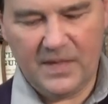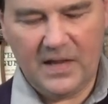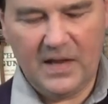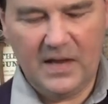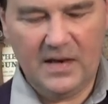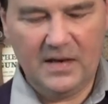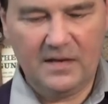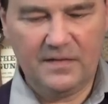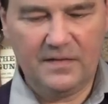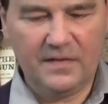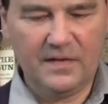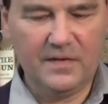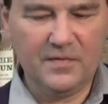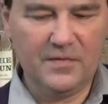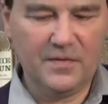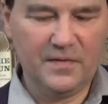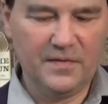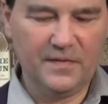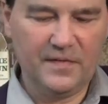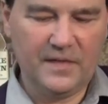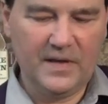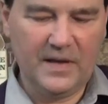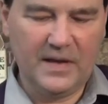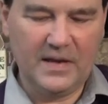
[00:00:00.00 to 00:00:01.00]
And it's
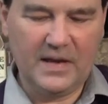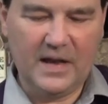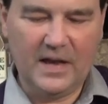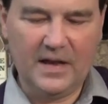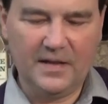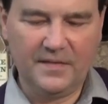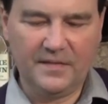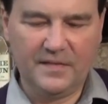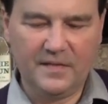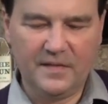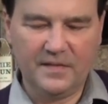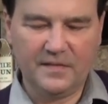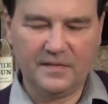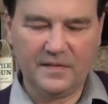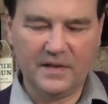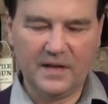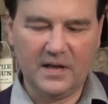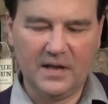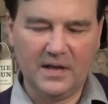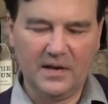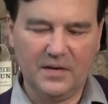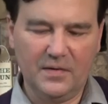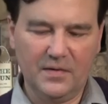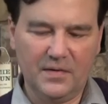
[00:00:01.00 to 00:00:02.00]
interesting, it has this
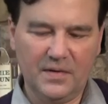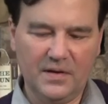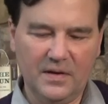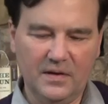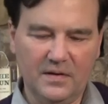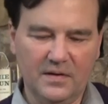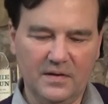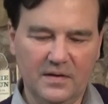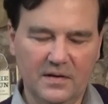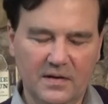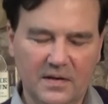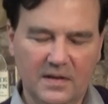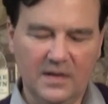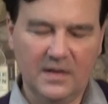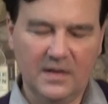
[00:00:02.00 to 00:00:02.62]
cutout here